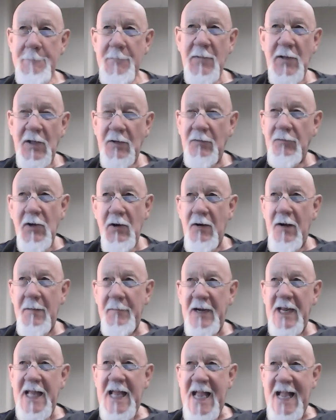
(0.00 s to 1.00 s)
You don't know how
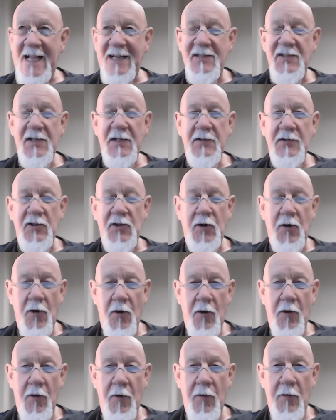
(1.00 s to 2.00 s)
many accidents
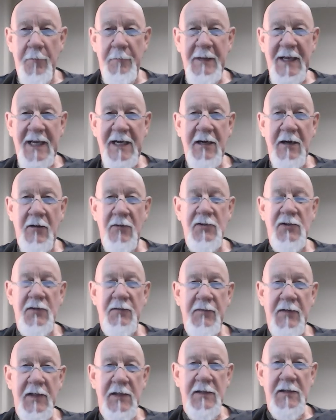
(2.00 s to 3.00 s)
occur because
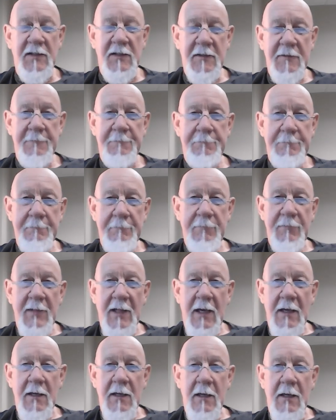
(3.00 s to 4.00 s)
of this
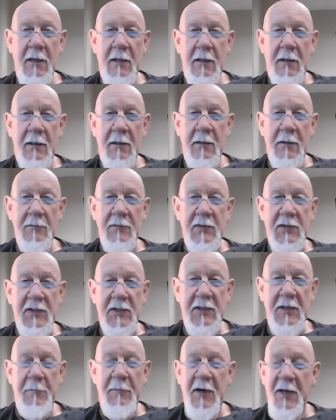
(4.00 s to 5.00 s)

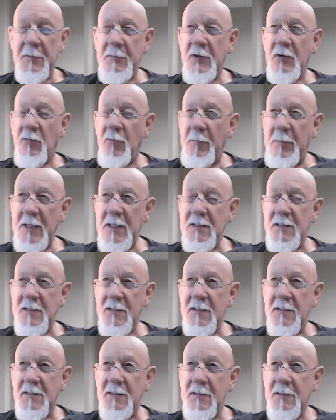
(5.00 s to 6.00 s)
subliminal
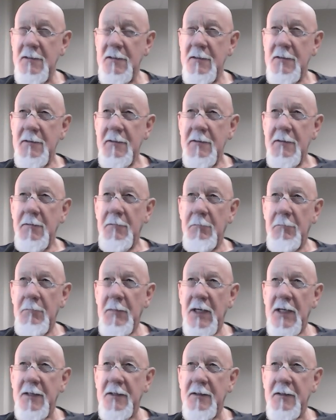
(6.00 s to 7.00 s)
business,
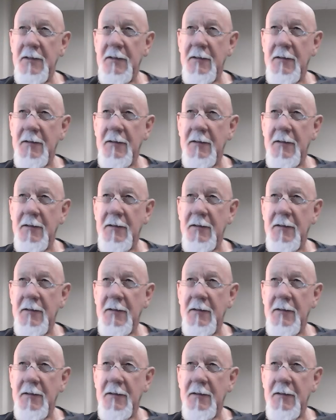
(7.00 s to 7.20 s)
but